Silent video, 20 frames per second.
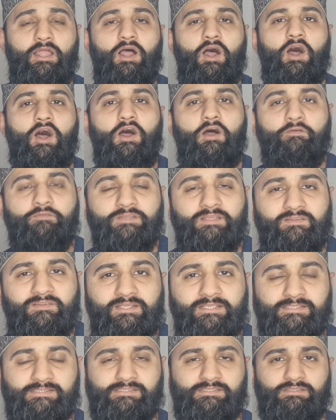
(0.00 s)
After
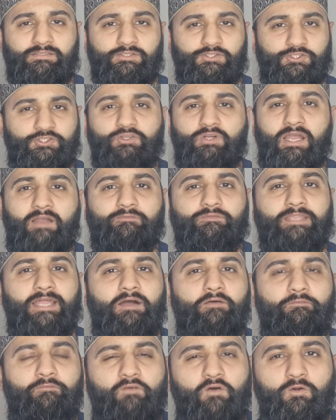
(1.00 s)
this, you have
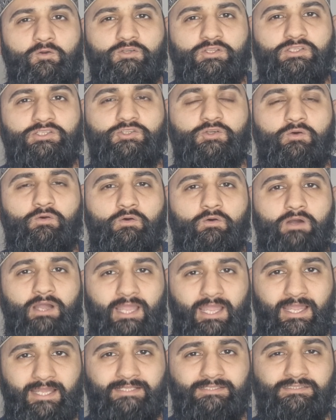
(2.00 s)
now folded your
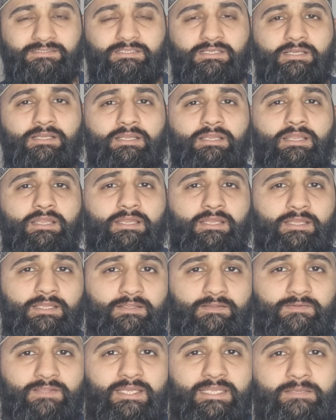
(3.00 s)
hands.
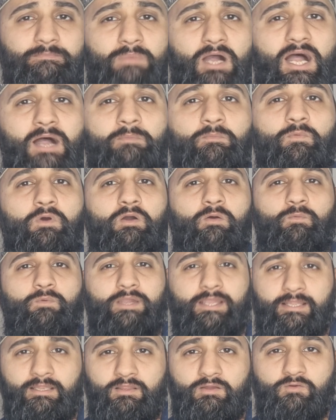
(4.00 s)
The Imam
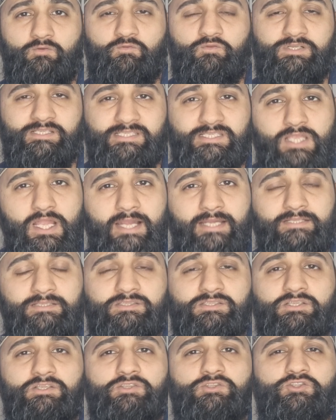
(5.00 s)
will
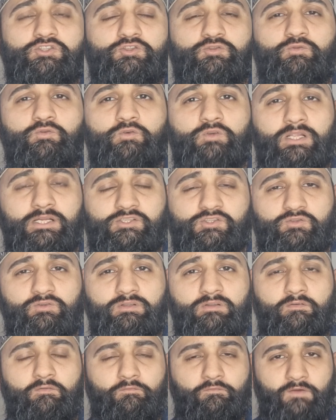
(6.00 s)
recite
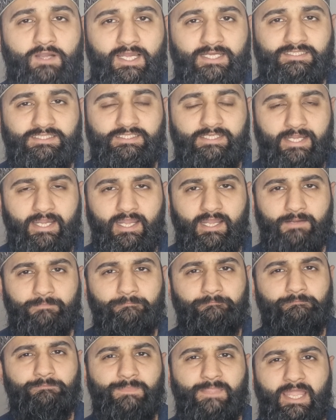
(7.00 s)
Suratul Fatiha
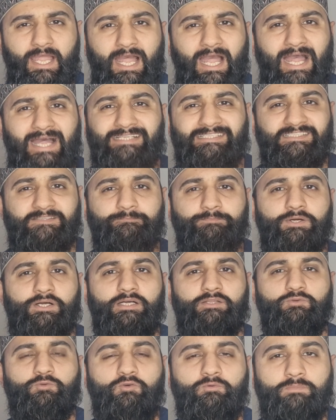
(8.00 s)
as
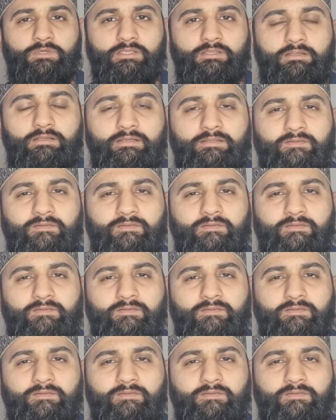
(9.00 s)
per normal.